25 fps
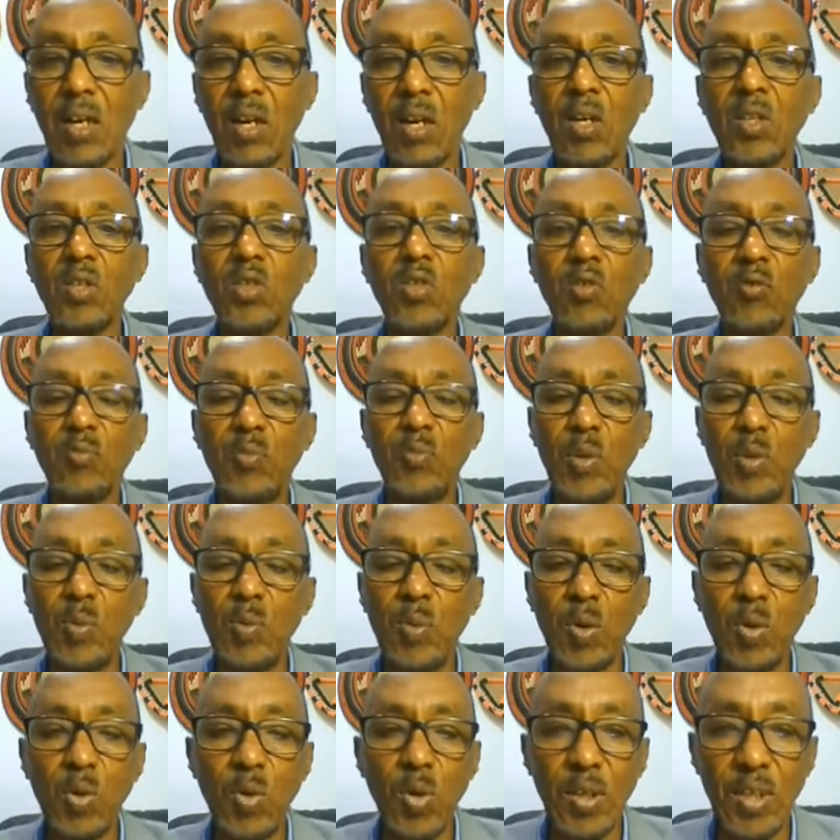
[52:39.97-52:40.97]
lots of
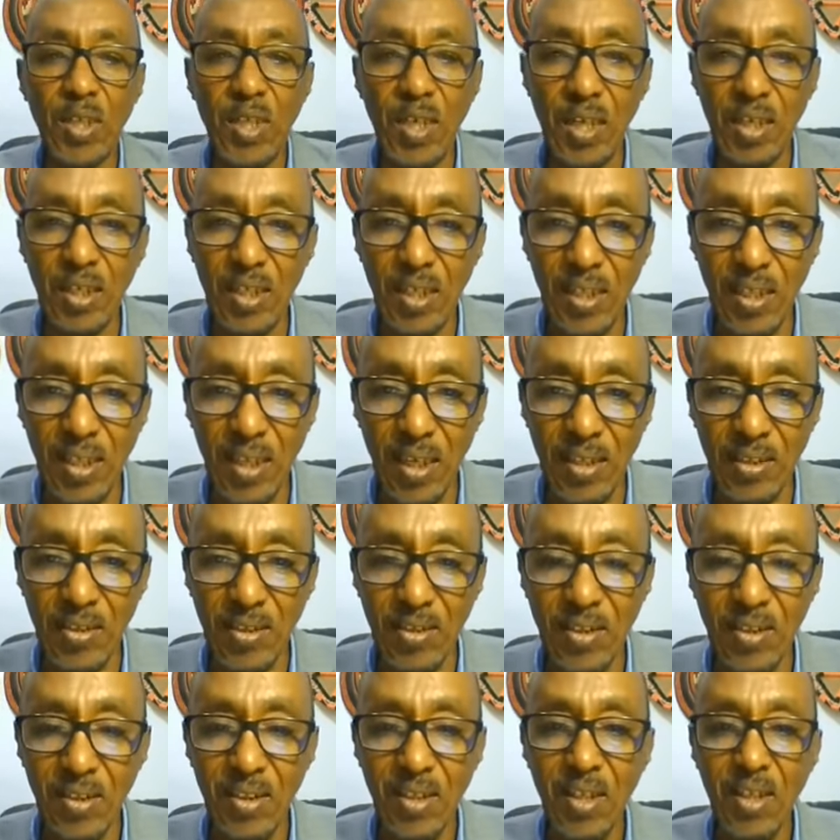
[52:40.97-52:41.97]
people who are carrying
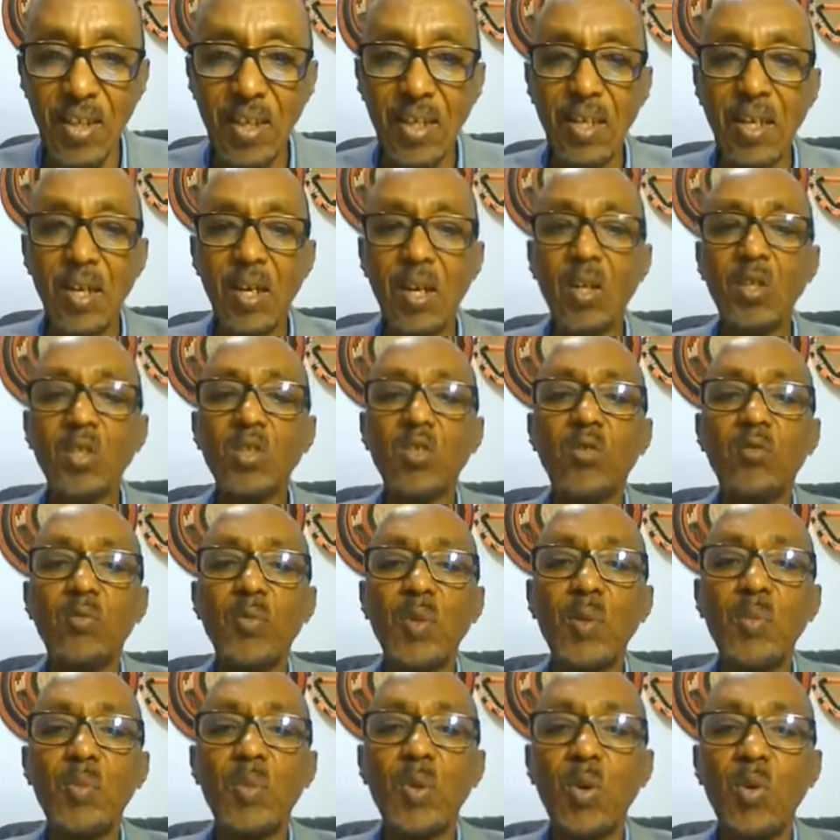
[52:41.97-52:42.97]
guns, lots
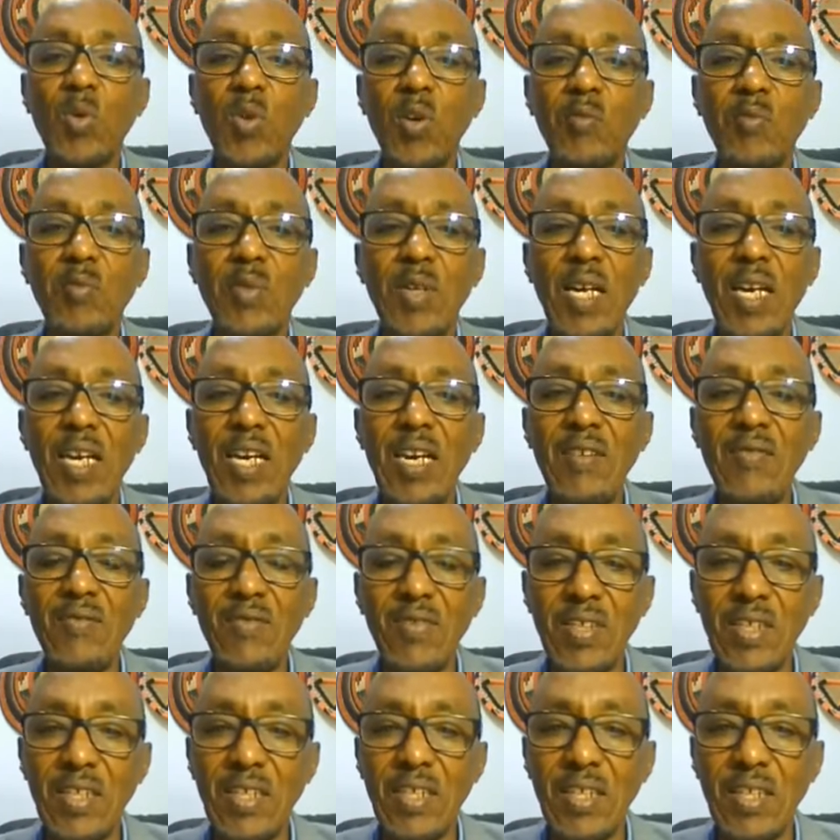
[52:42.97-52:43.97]
of people who have been
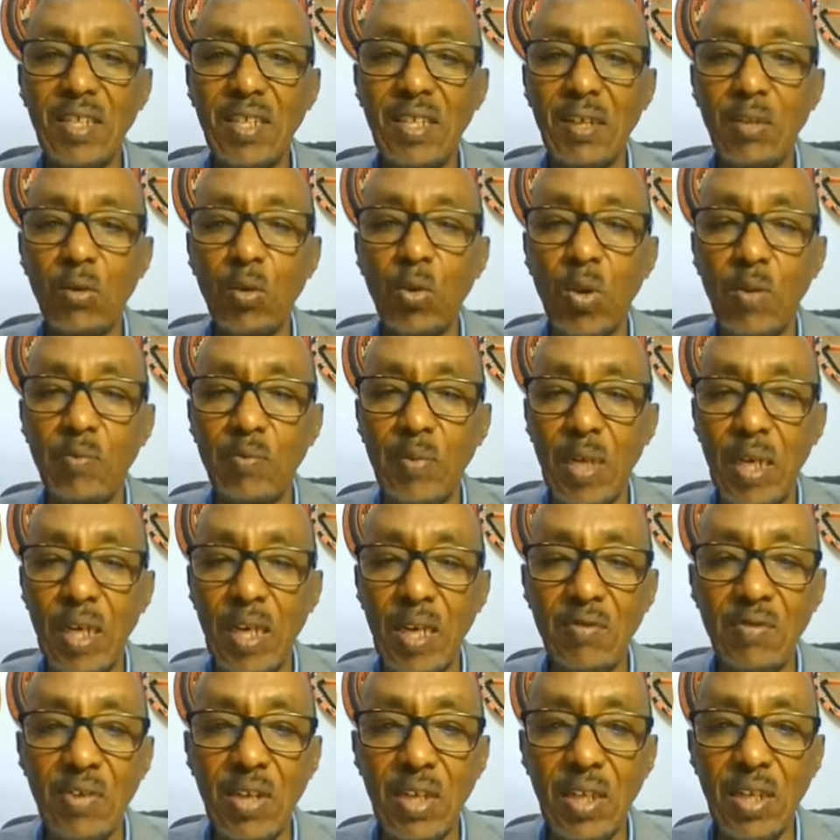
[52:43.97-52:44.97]

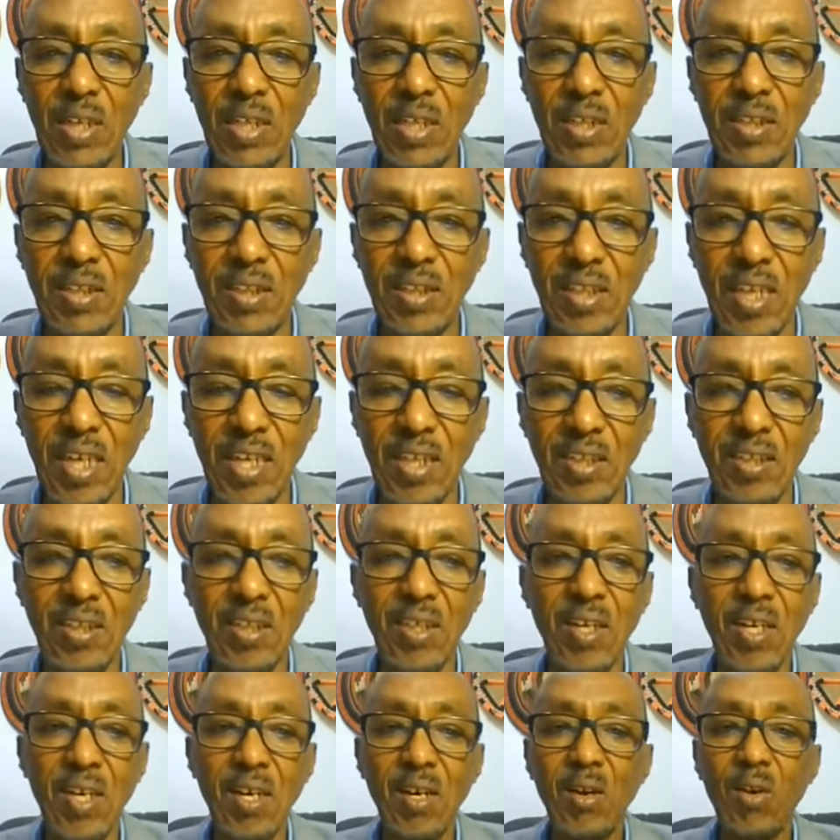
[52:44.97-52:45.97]
living in a
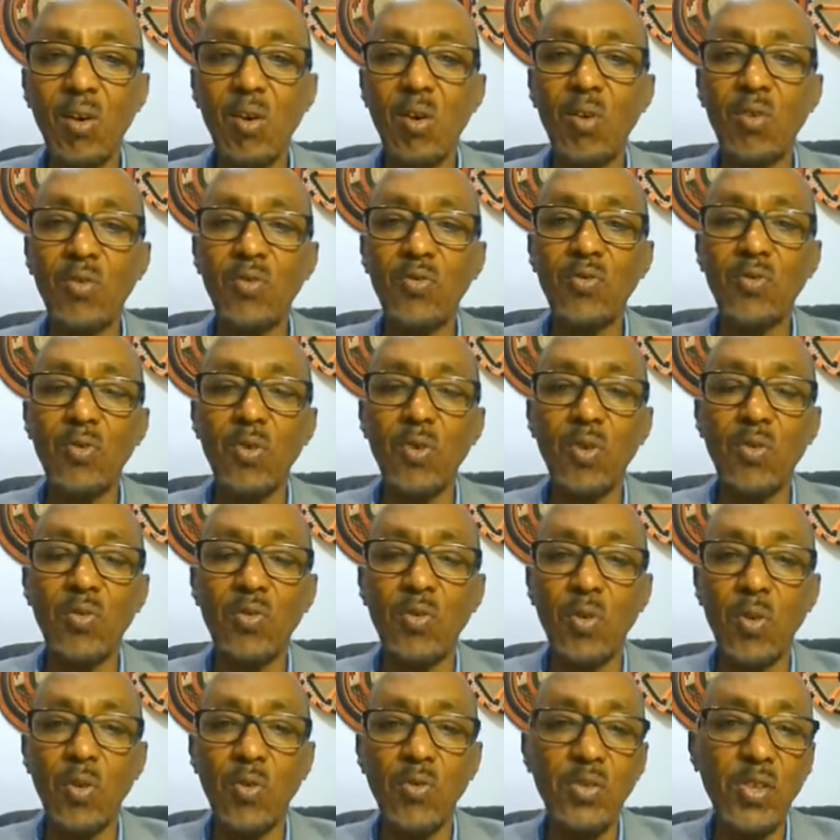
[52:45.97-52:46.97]
state of
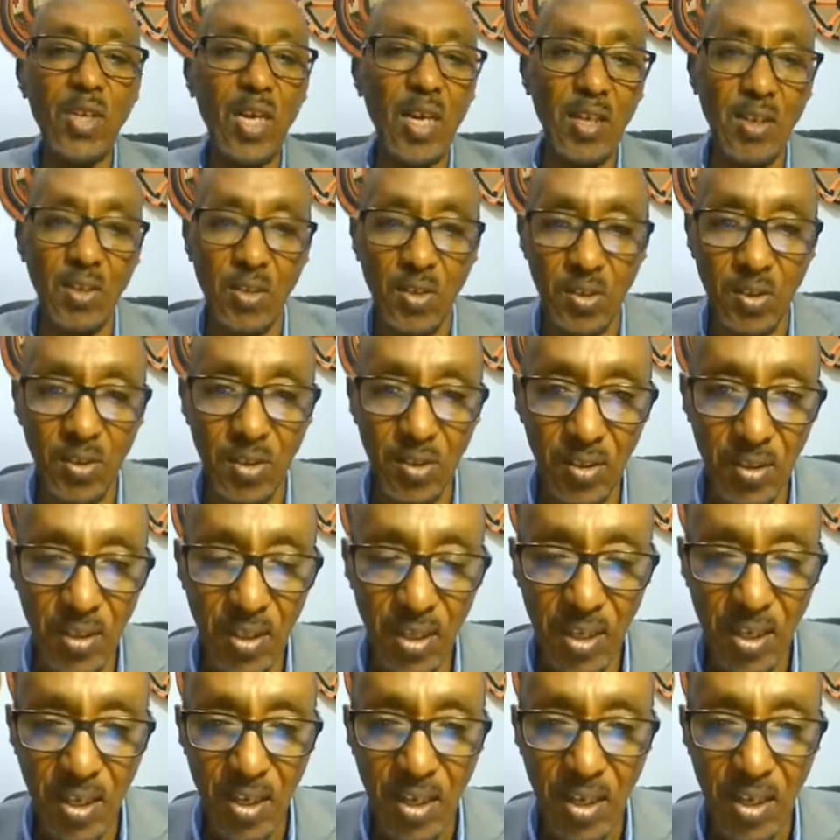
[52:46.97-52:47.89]
chaos.